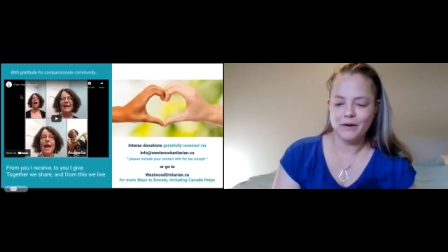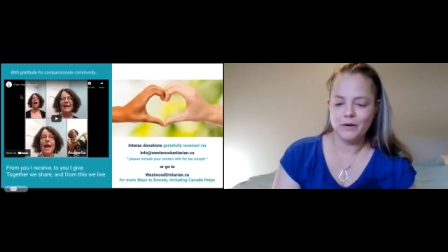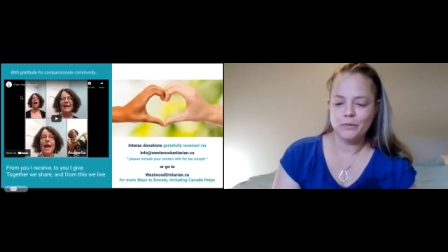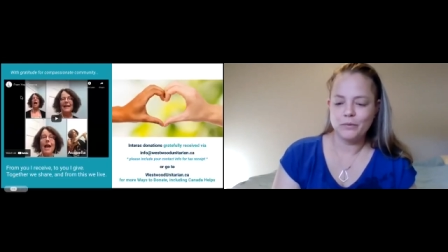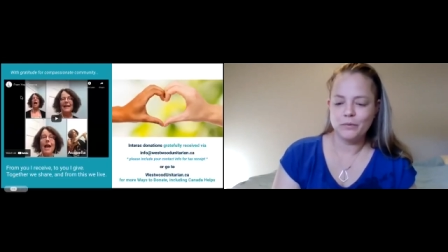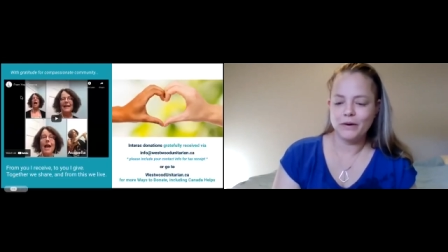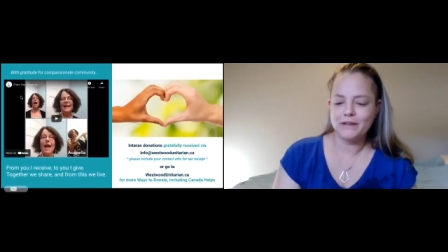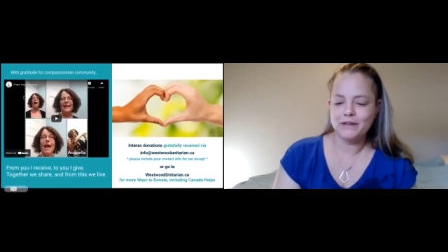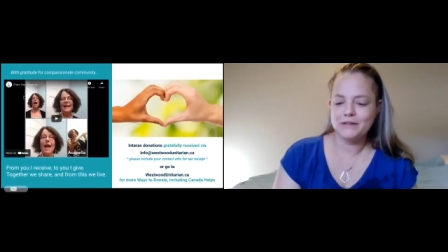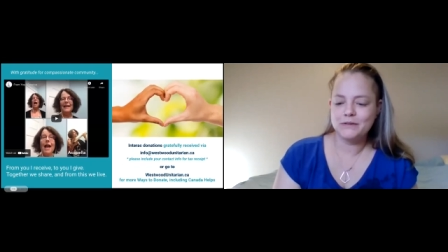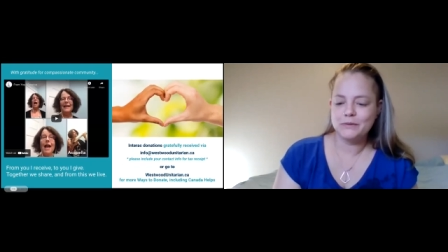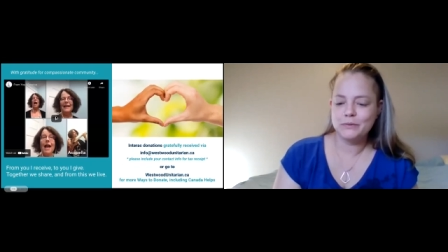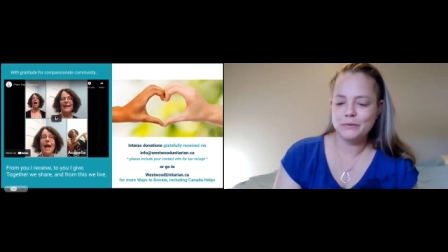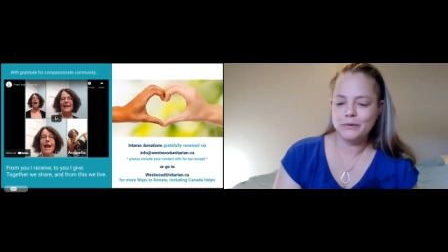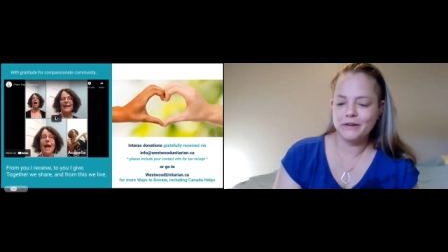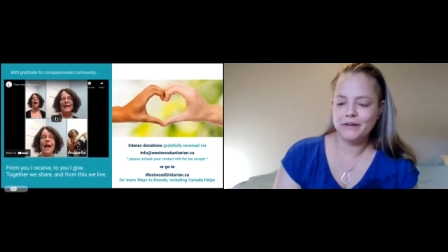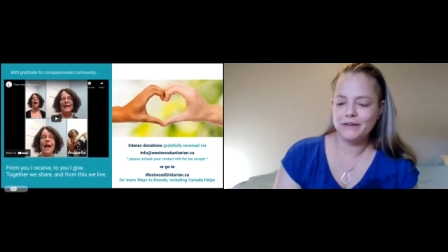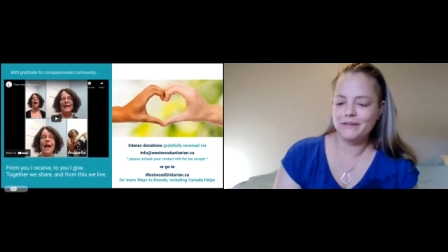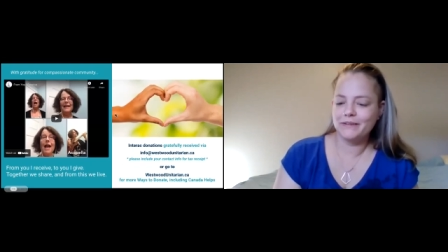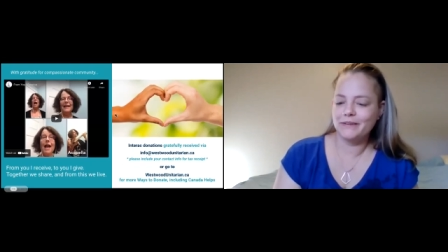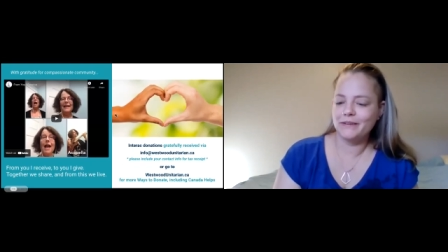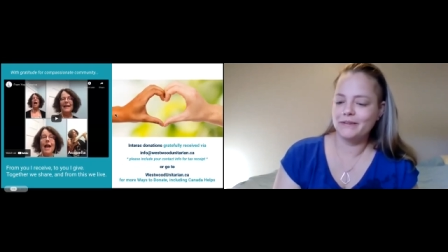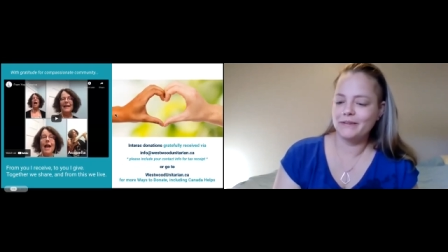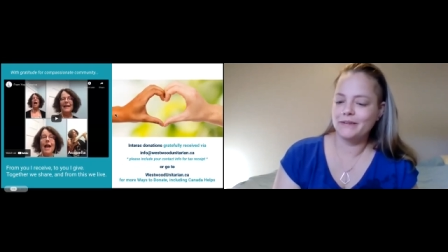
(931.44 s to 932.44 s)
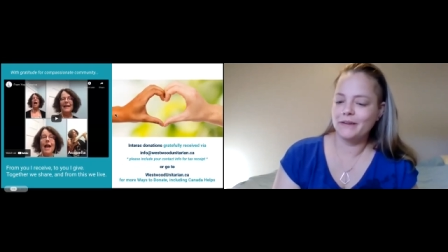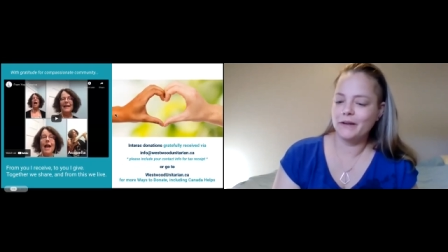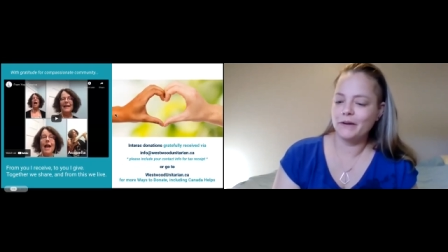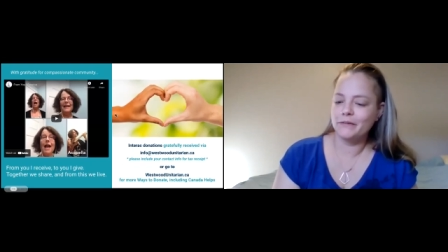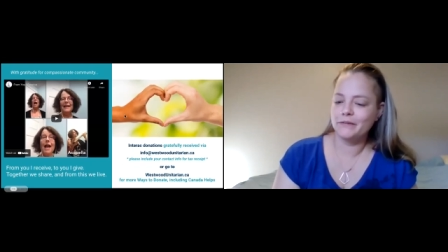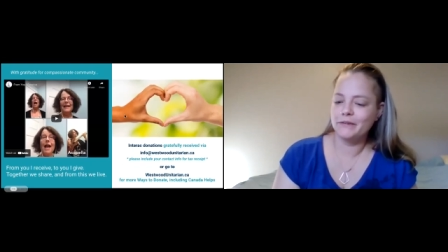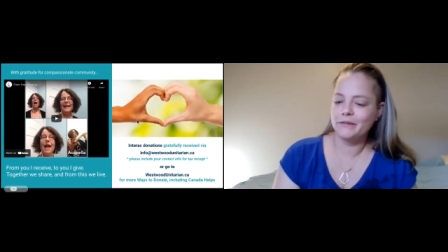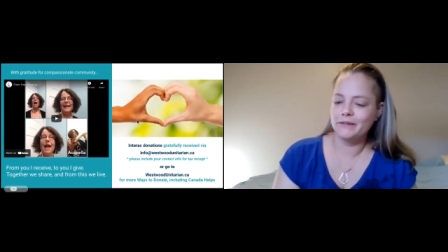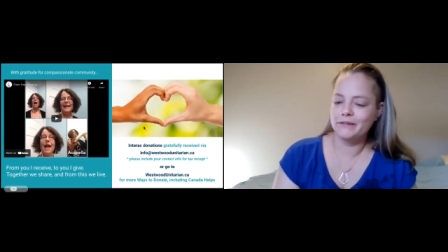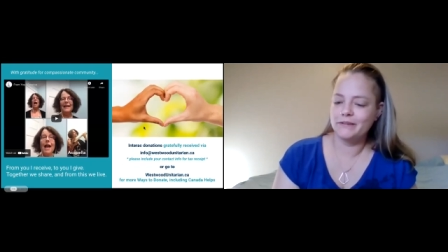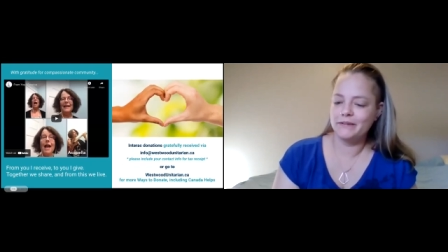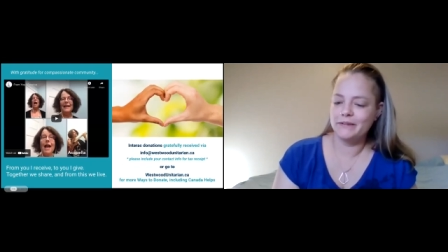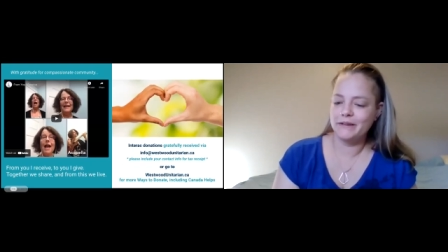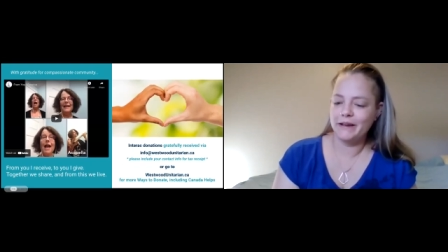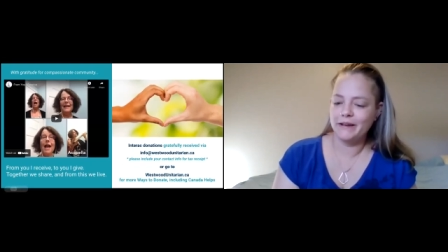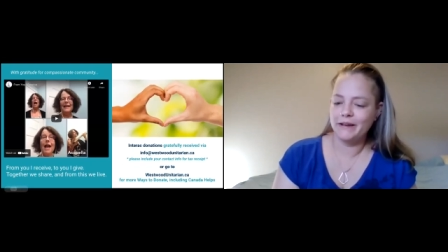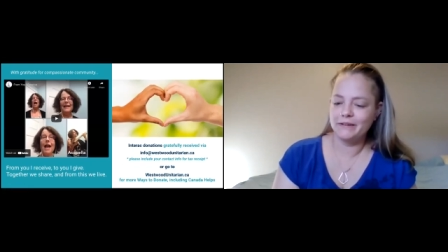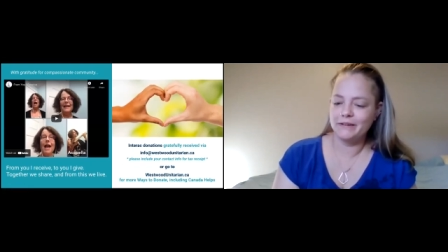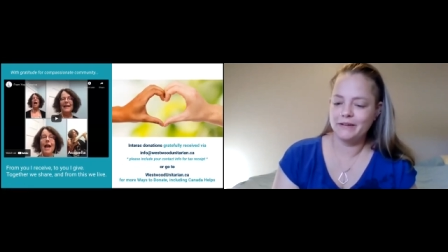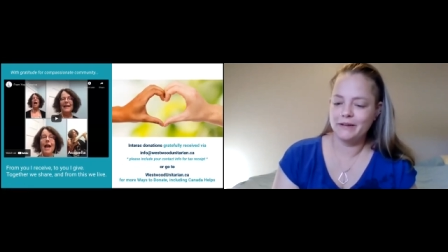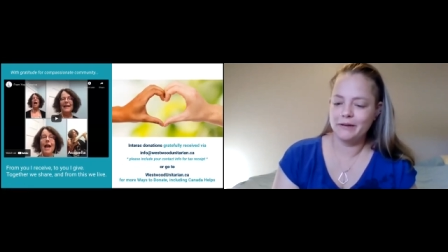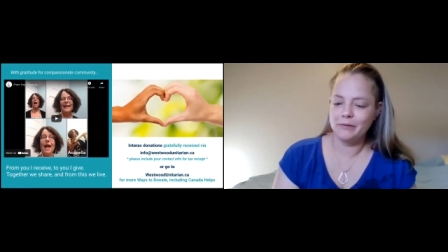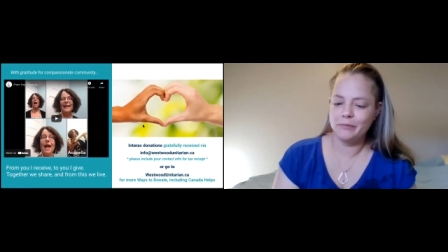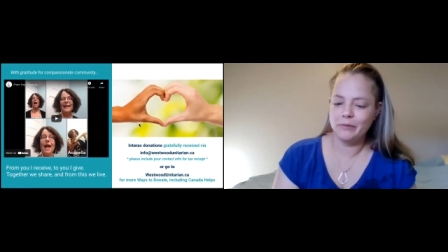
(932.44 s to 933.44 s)
Westwood is a
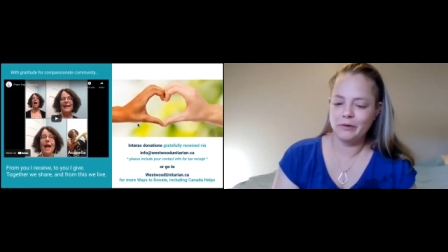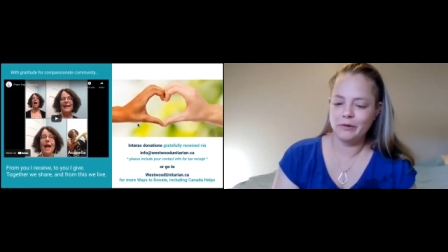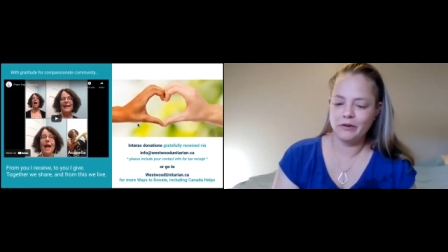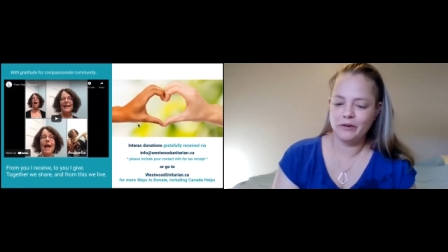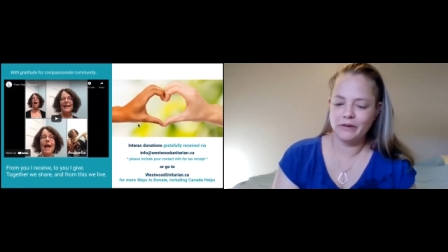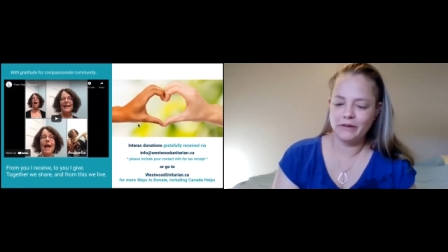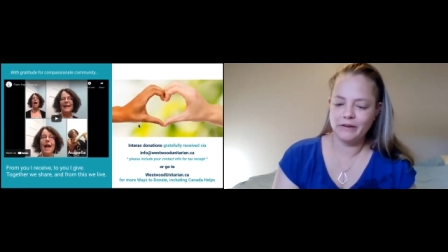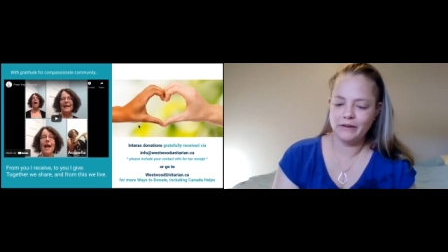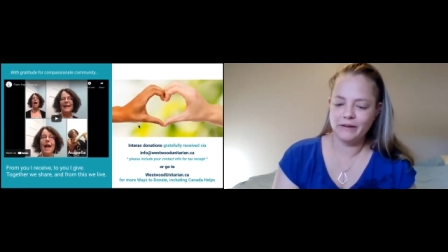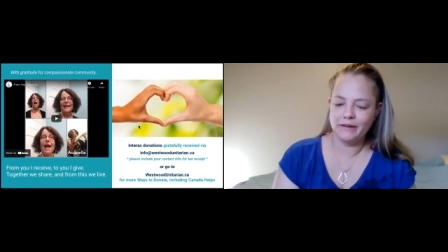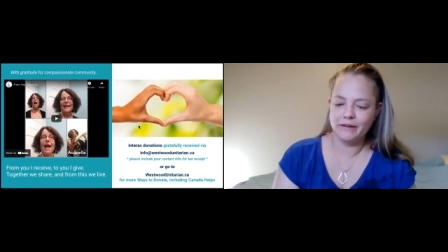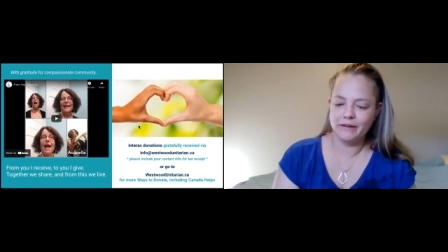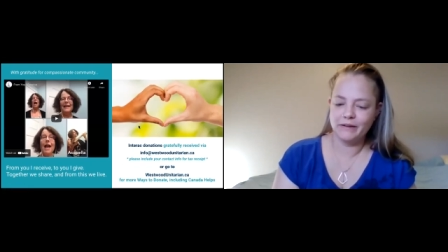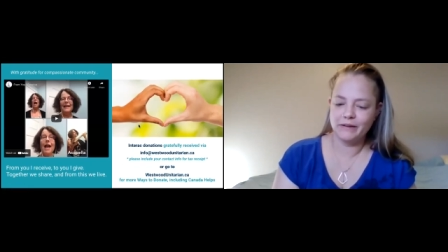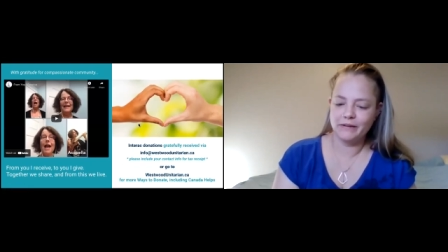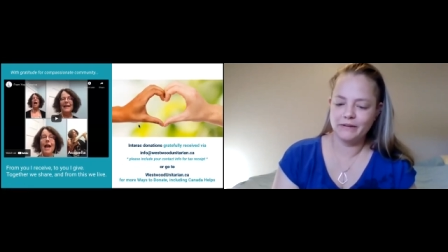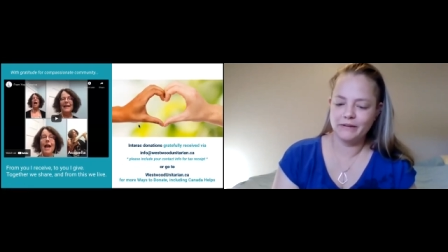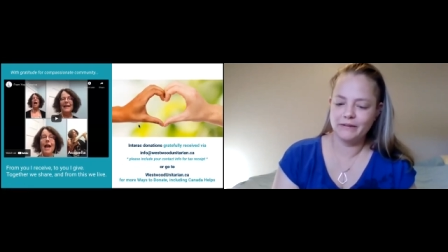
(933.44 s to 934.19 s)
self-sustained community,